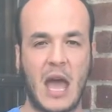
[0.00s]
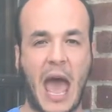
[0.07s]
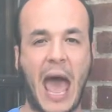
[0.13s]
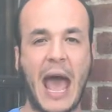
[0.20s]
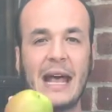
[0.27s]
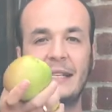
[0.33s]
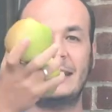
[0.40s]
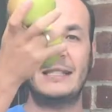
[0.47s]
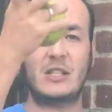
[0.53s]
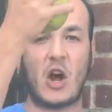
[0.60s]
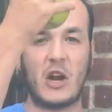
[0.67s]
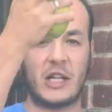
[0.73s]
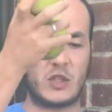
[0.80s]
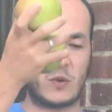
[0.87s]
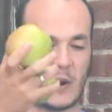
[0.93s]
As it's
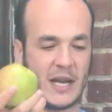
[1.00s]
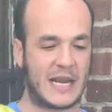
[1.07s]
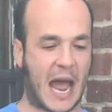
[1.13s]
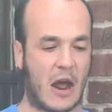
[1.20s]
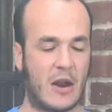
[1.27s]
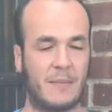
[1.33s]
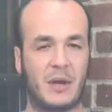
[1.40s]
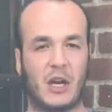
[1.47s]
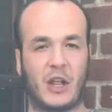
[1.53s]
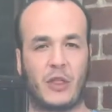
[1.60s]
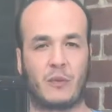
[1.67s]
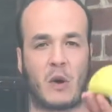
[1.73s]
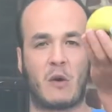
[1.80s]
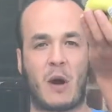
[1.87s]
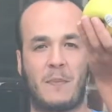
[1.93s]
on its way down, I'm going to
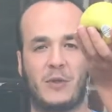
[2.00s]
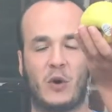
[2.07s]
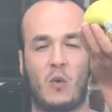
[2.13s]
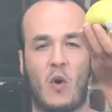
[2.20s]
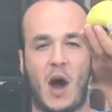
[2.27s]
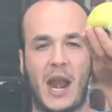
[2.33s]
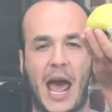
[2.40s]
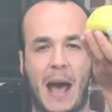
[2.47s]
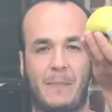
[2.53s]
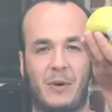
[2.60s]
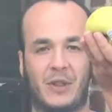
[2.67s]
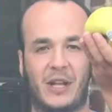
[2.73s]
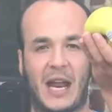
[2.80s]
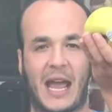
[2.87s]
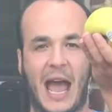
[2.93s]
throw up the one apple
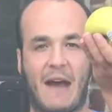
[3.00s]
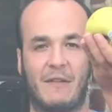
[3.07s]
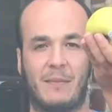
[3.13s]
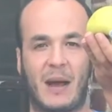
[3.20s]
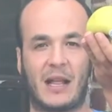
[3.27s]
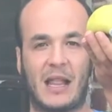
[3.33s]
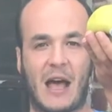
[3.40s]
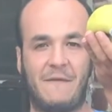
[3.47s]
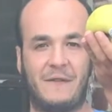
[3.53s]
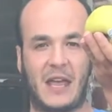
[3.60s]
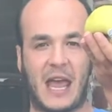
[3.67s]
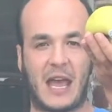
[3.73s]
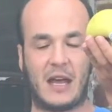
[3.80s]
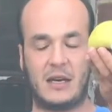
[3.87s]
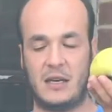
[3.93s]
that I have in my left
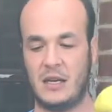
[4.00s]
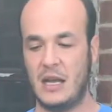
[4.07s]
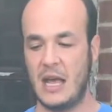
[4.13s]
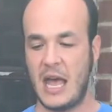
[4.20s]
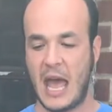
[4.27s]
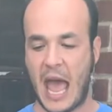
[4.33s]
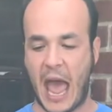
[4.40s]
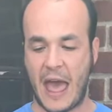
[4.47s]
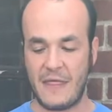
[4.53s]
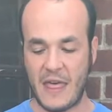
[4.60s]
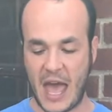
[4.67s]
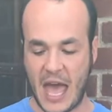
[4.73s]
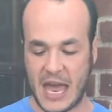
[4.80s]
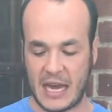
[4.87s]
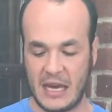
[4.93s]
hand. And
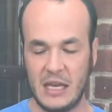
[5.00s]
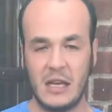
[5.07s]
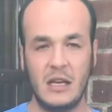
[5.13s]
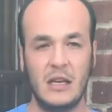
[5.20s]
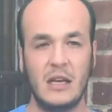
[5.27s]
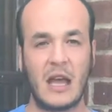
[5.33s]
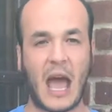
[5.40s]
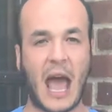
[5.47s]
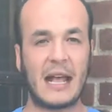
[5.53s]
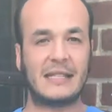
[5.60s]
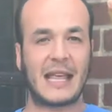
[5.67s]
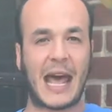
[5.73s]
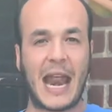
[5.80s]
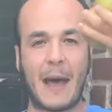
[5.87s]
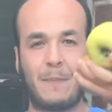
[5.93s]
then, as
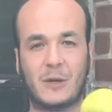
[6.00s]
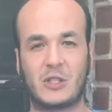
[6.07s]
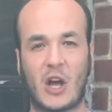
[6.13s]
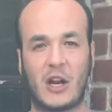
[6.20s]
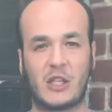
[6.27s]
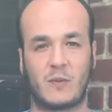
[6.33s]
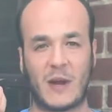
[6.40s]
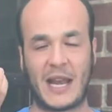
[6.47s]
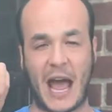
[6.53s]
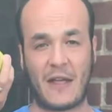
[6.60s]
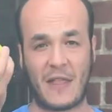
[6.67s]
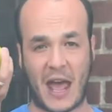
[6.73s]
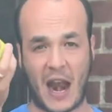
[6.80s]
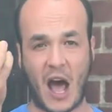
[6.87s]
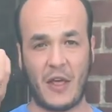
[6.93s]
that apple's on its way down,
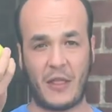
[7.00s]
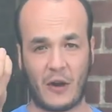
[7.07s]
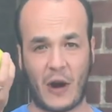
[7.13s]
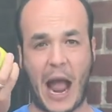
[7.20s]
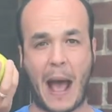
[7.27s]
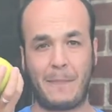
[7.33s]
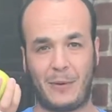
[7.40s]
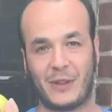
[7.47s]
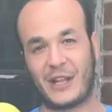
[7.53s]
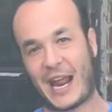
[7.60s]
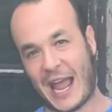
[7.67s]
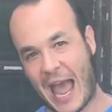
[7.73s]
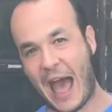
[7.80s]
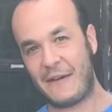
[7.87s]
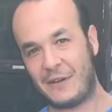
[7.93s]
that other apple that
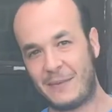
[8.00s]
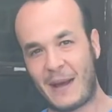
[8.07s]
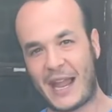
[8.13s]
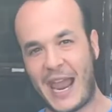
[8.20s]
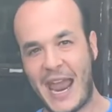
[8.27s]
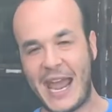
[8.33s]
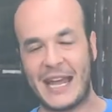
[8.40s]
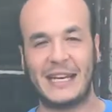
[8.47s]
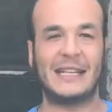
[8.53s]
I have in my hand